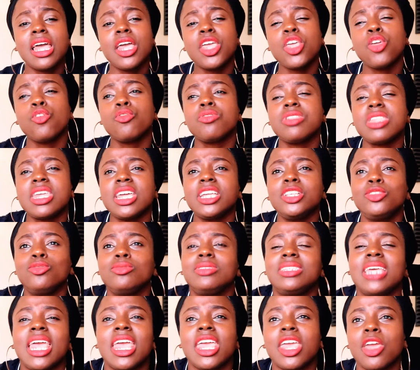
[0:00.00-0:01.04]
You need to
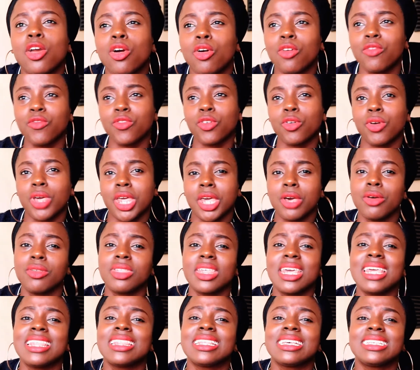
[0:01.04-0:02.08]
take care of your
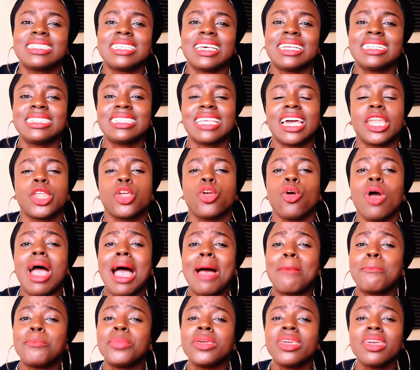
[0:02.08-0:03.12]
health in the sense that your
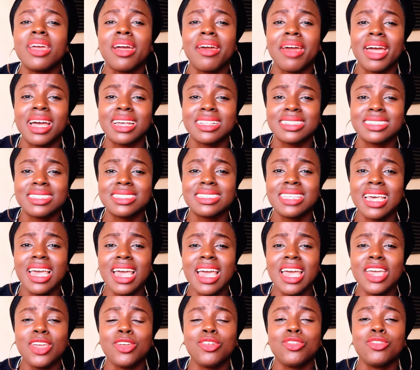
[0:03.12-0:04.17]
appearance,
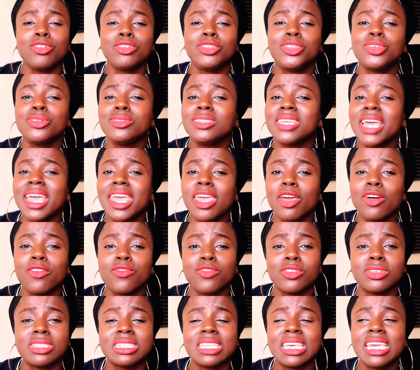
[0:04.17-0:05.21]
you know, do you take care of
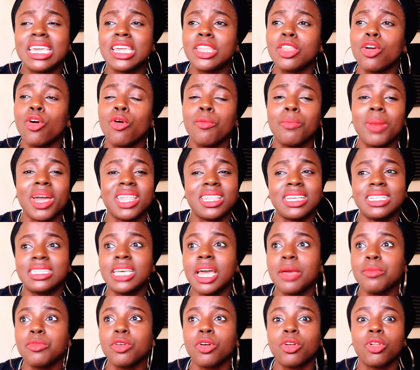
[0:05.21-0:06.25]
your skin, or by the
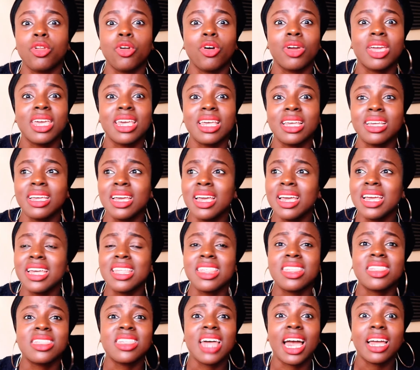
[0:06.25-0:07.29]
time you're clocking
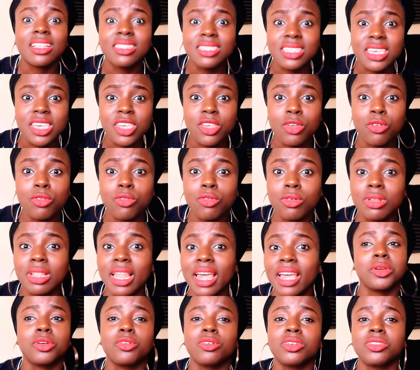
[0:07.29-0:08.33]
30 you look
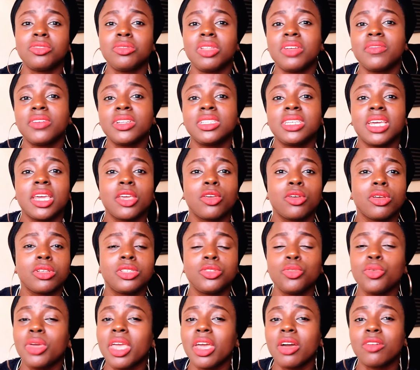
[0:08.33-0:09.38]
like, because you never
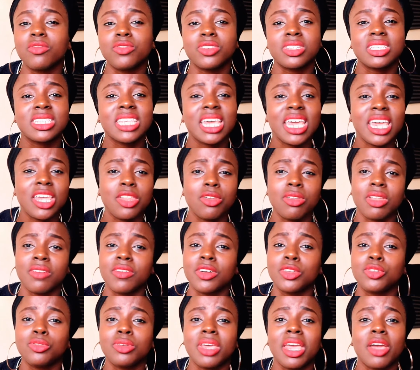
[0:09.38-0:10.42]
took care of your skin, you
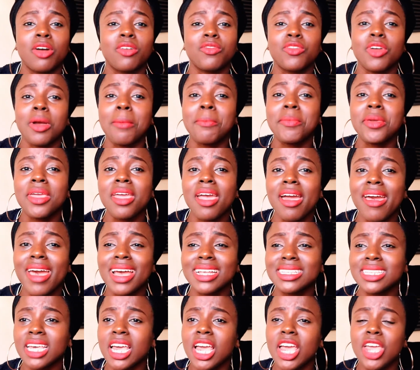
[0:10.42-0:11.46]
never took care of your
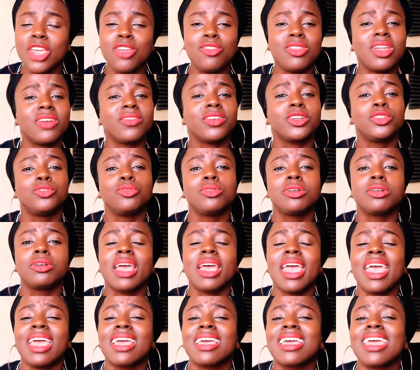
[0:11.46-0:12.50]
appearance, you never took
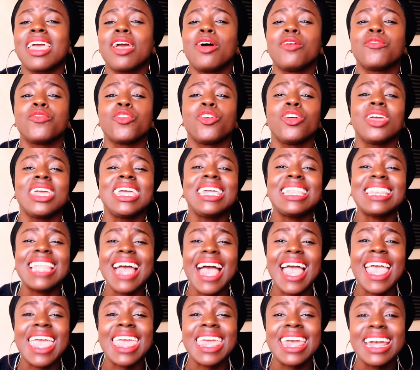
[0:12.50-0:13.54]
care of your inner
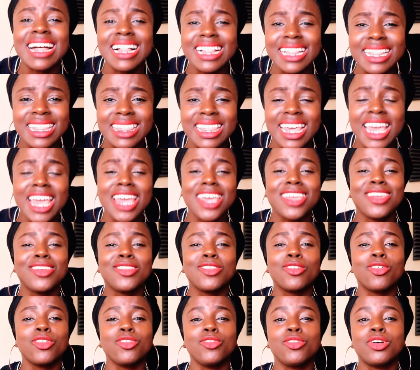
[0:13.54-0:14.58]
health, you
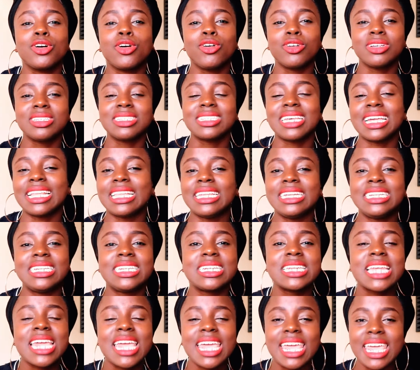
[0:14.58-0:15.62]
know, you're constantly
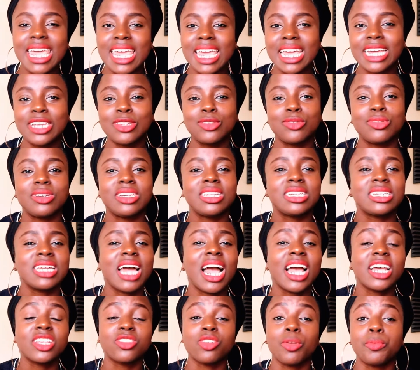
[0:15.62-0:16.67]
drinking and doing
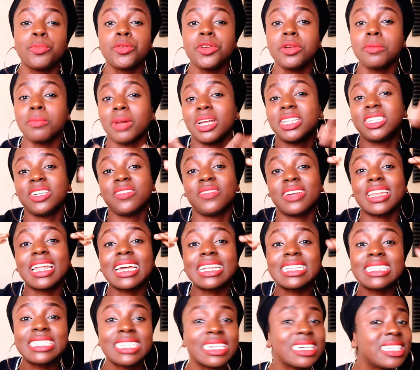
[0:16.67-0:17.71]
drugs, you're pretty much even
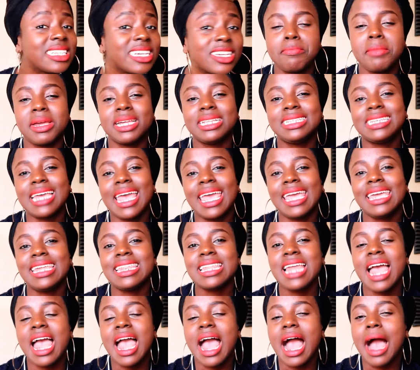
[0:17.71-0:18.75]
addicted.
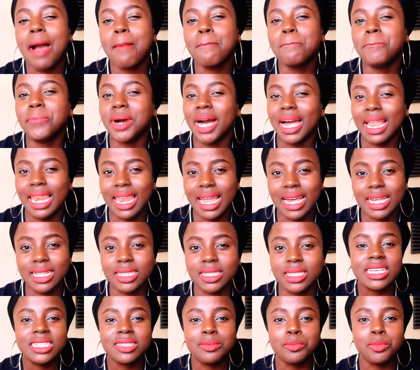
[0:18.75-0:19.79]
Maintain a
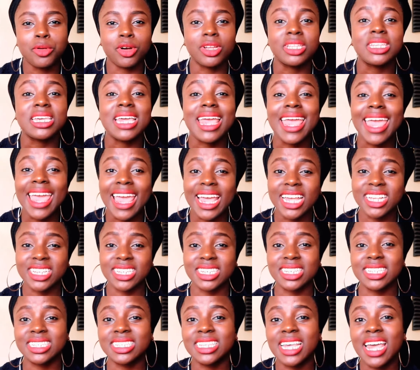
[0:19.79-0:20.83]
balance. This body
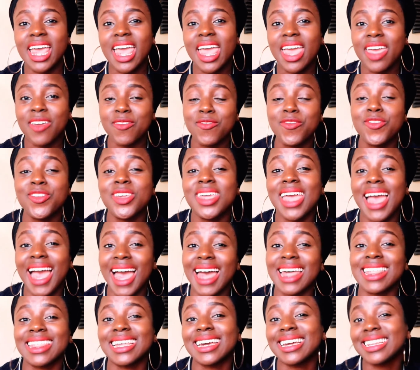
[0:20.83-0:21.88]
ages every
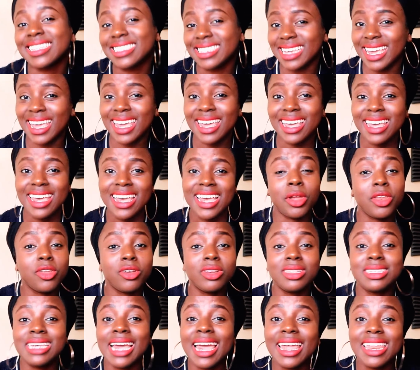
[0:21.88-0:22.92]
other day. When
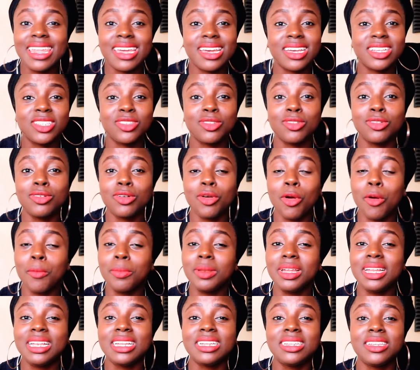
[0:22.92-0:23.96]
you're 10 years, you look
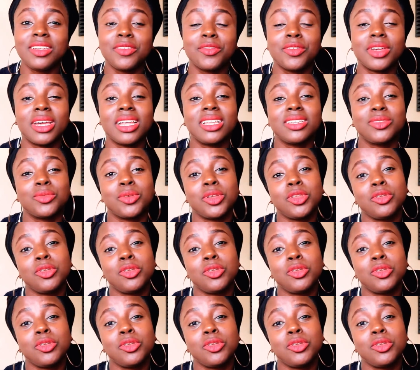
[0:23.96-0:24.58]
completely different.